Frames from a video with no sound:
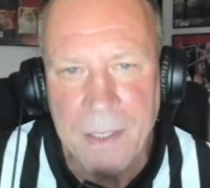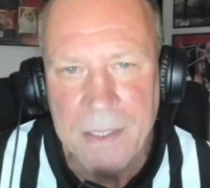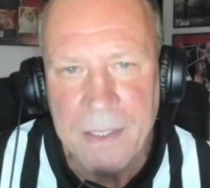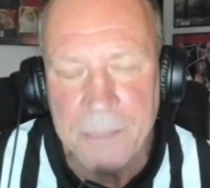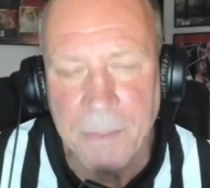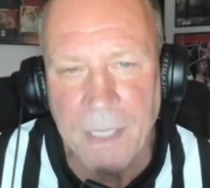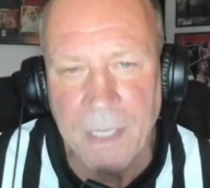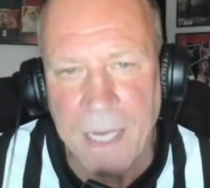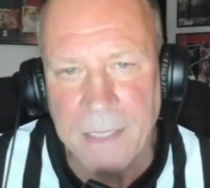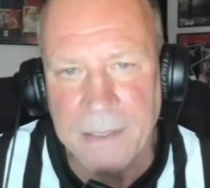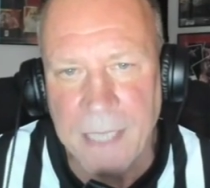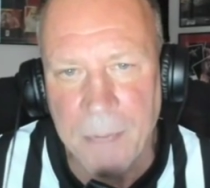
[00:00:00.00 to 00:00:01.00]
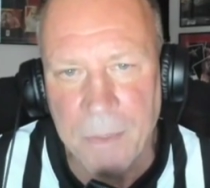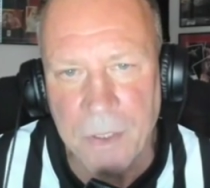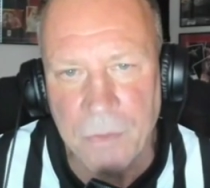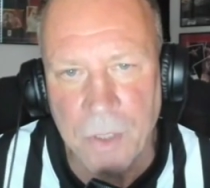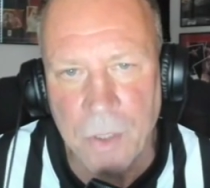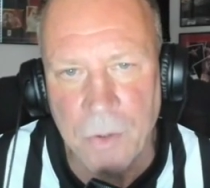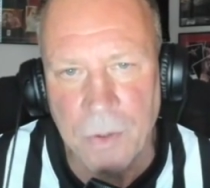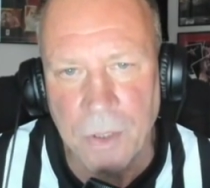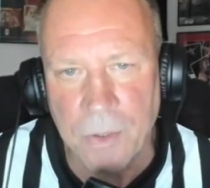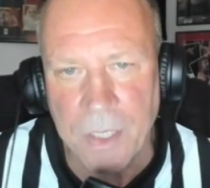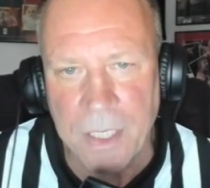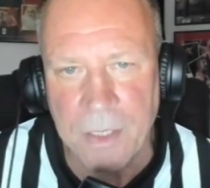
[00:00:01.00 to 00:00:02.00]
spent a lot of time on the road
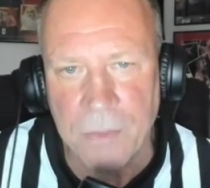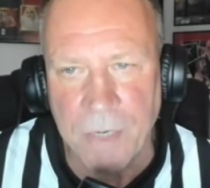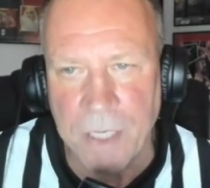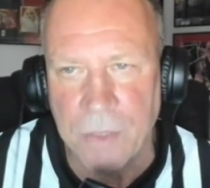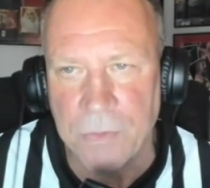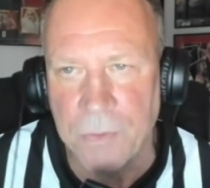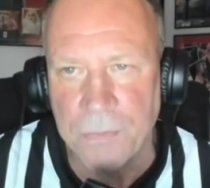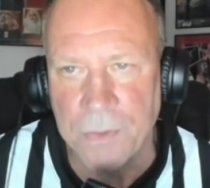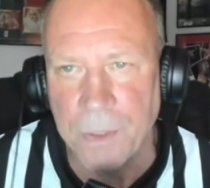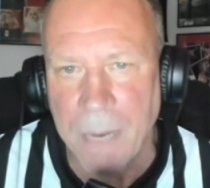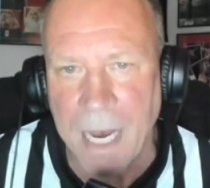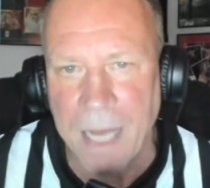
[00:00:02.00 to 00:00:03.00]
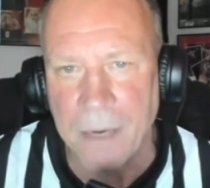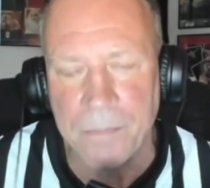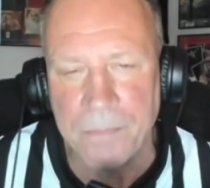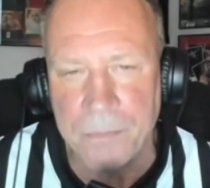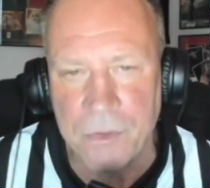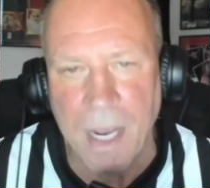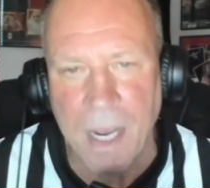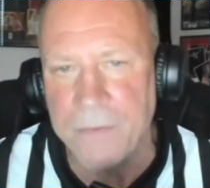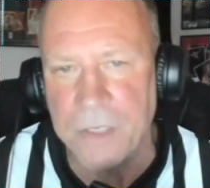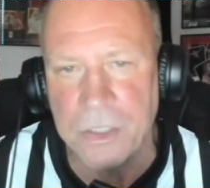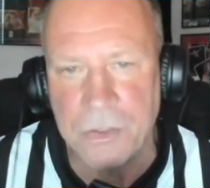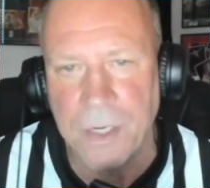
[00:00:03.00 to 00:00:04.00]
learning the ring crew from the bottom,
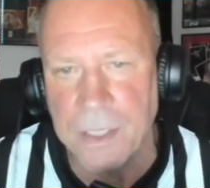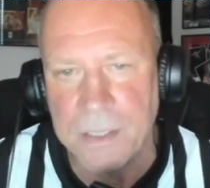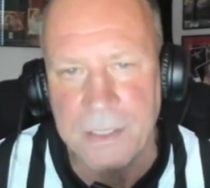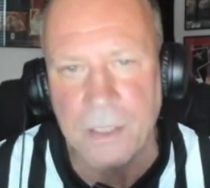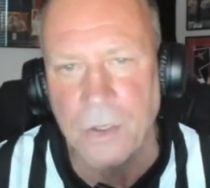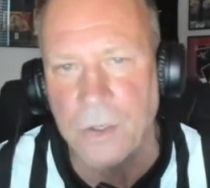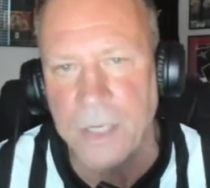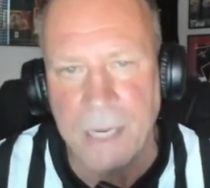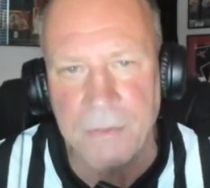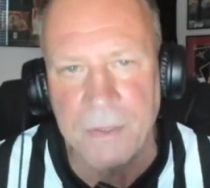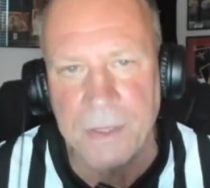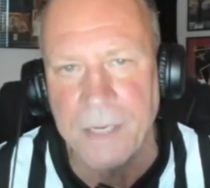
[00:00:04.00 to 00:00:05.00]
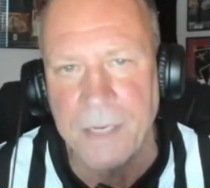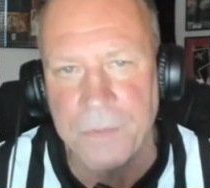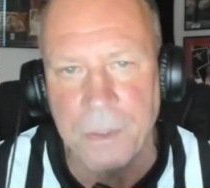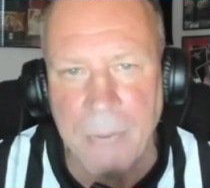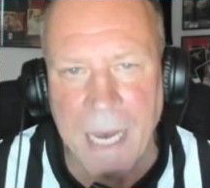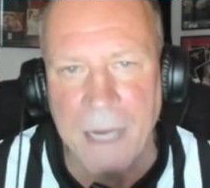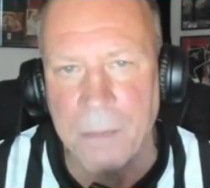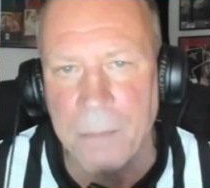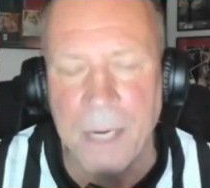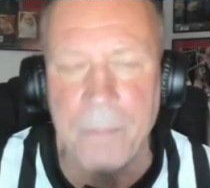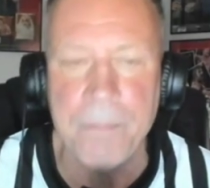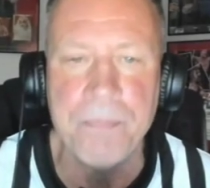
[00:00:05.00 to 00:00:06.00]
driving the trucks and learning everything from the bottom
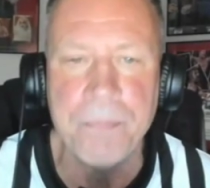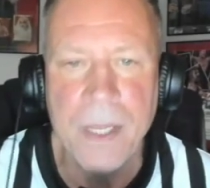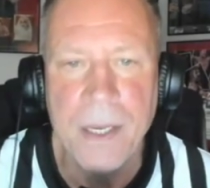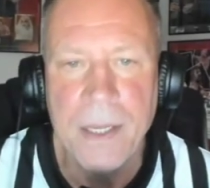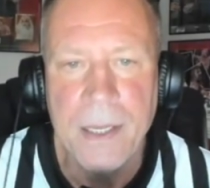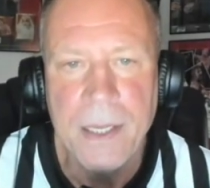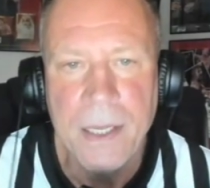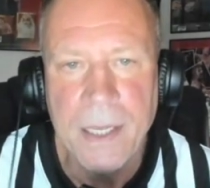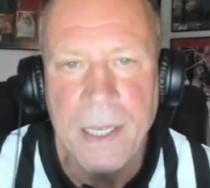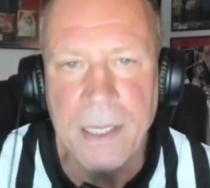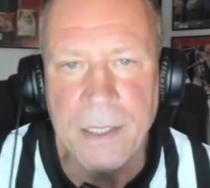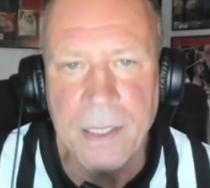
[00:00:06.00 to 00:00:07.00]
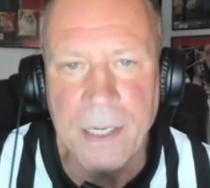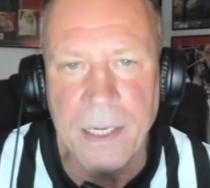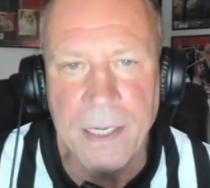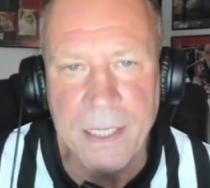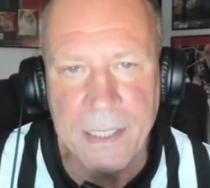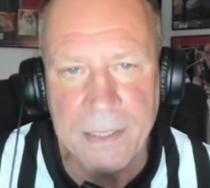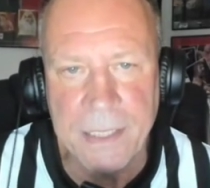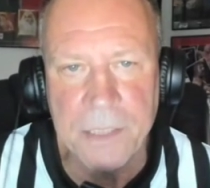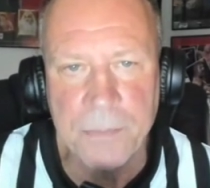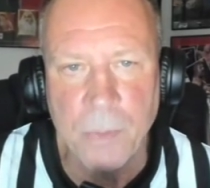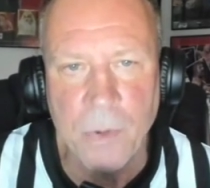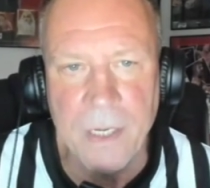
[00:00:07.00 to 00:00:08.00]
up. And at this
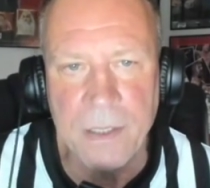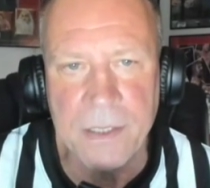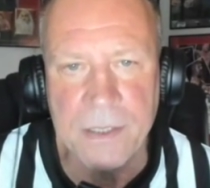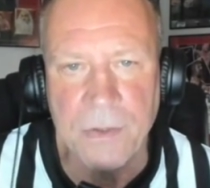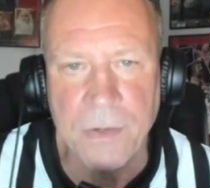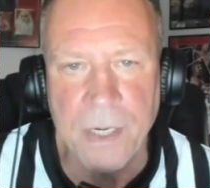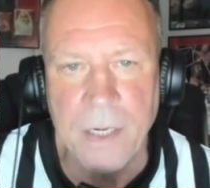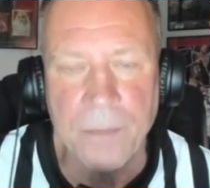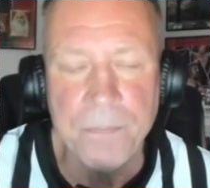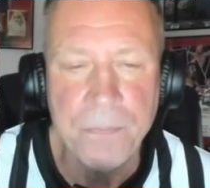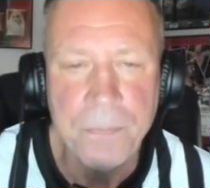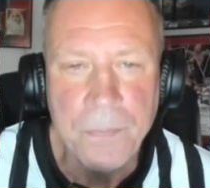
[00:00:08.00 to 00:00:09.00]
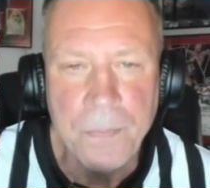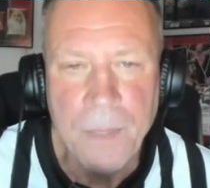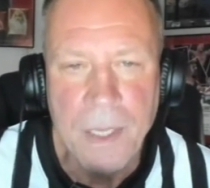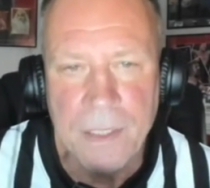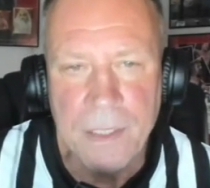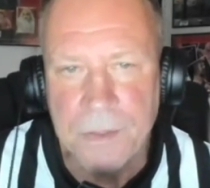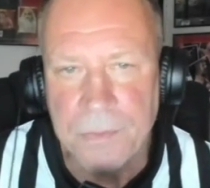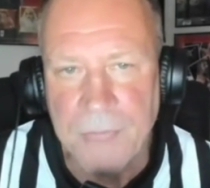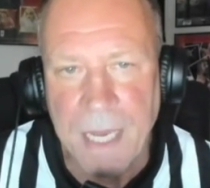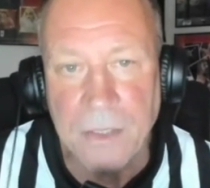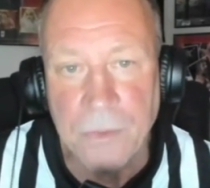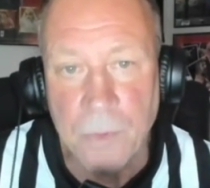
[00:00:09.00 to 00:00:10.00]
point in his career, in
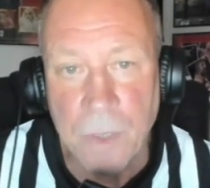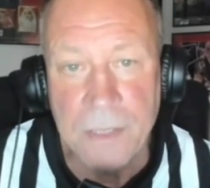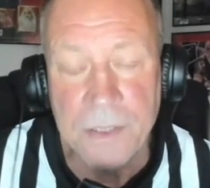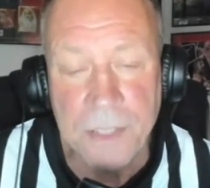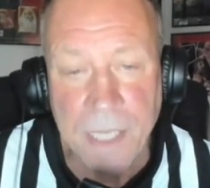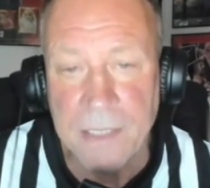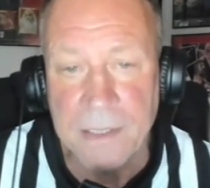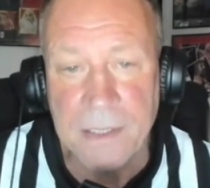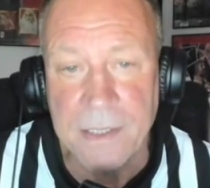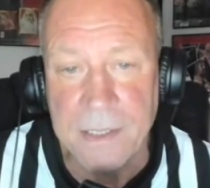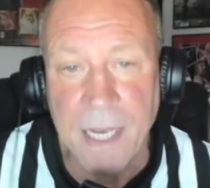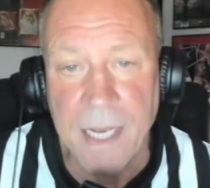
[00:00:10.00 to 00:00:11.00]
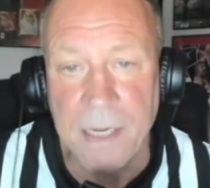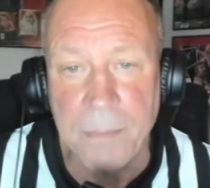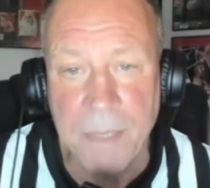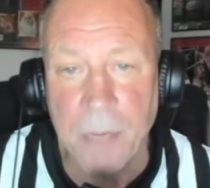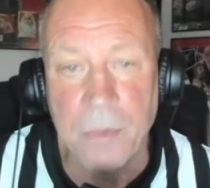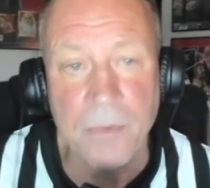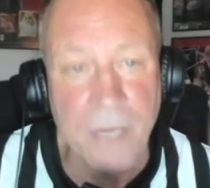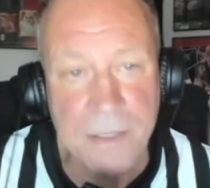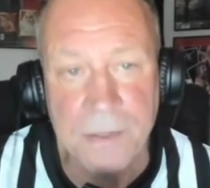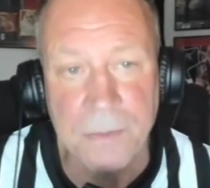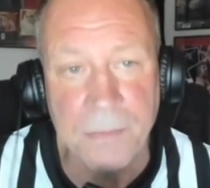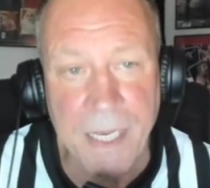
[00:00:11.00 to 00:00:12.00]
2001, Shane decided to become a
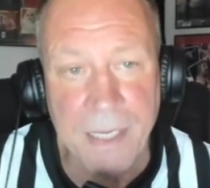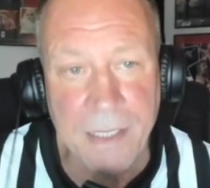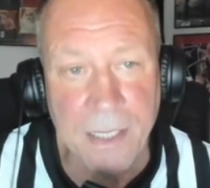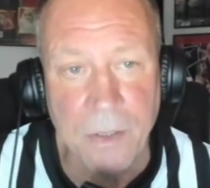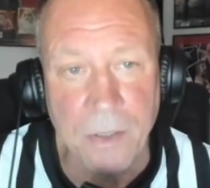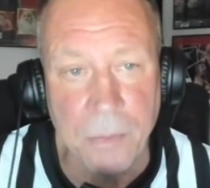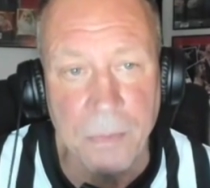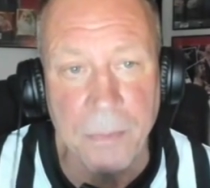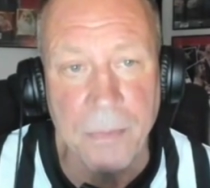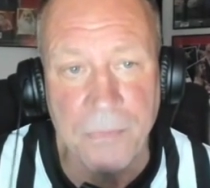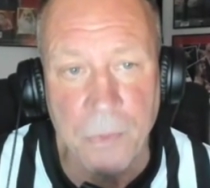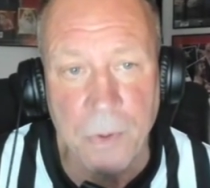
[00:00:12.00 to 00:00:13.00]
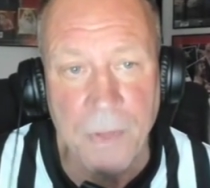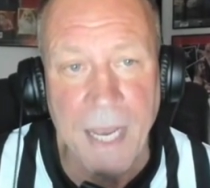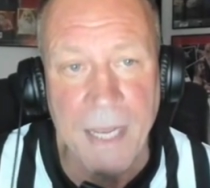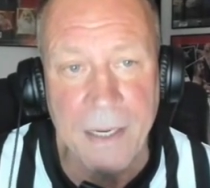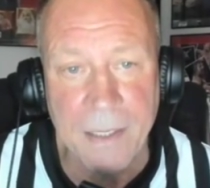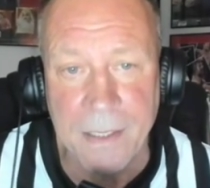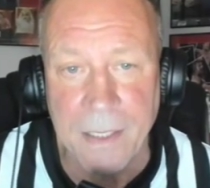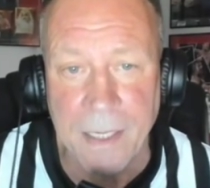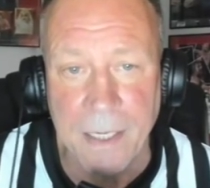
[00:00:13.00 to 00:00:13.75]
wrestler, man, you know, a little bit before that. And,